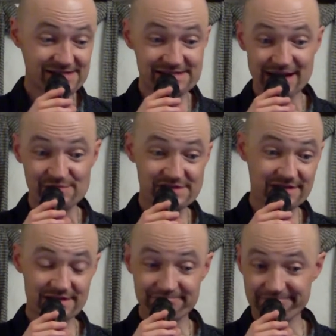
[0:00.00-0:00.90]
He said, I was
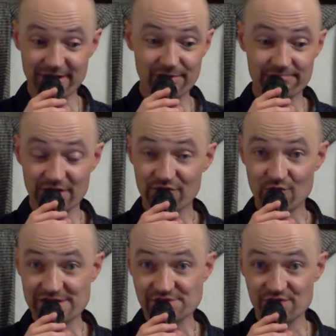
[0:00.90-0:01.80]
going to, hit the
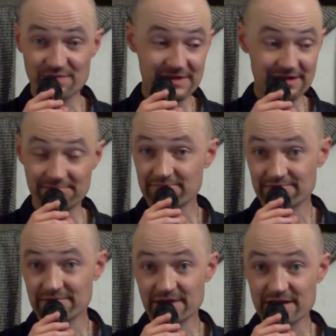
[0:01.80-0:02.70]
restroom and then
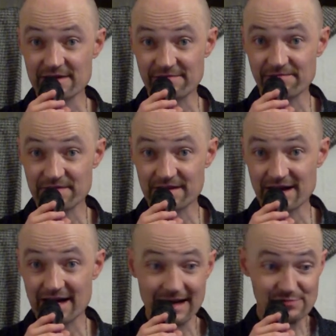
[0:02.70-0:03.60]
leave for the
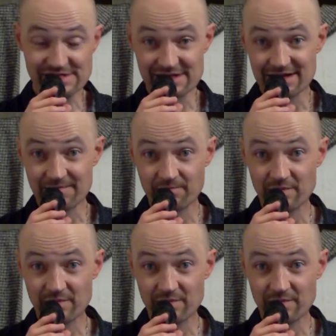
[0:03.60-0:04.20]
night. I was done.